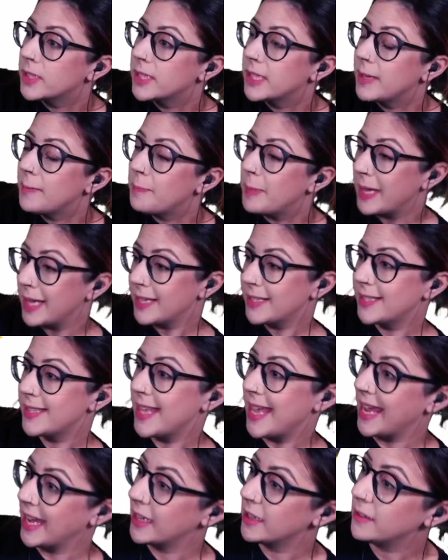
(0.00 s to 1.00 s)
the biggest
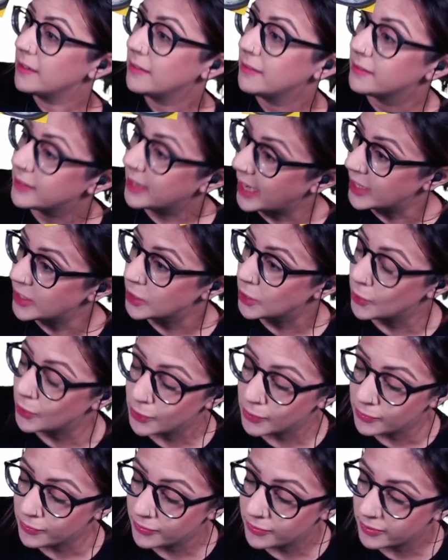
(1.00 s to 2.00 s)
thing that
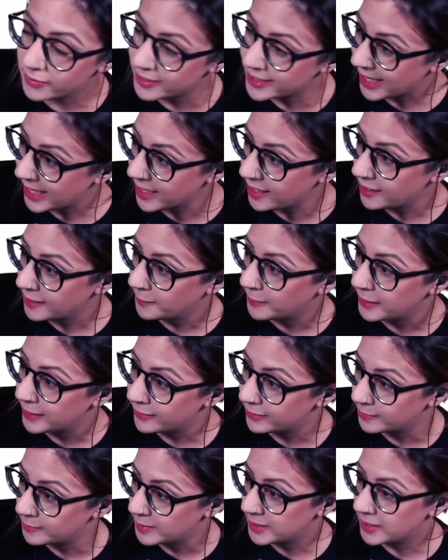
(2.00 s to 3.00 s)
you've taken away
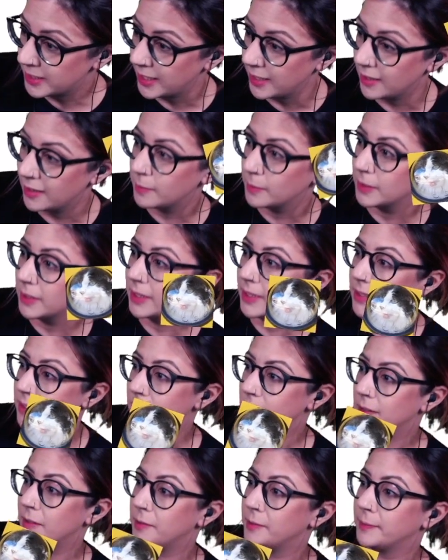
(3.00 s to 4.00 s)
from today? I would like
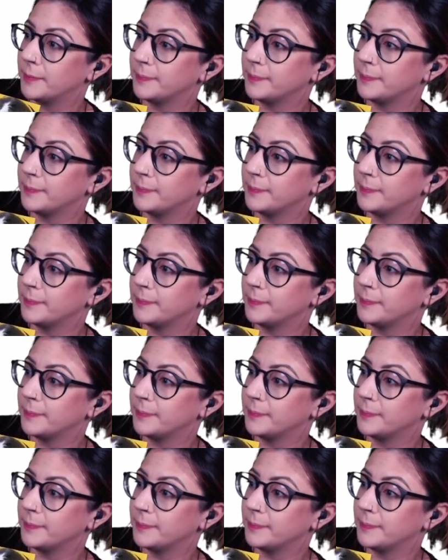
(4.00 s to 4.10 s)
to know.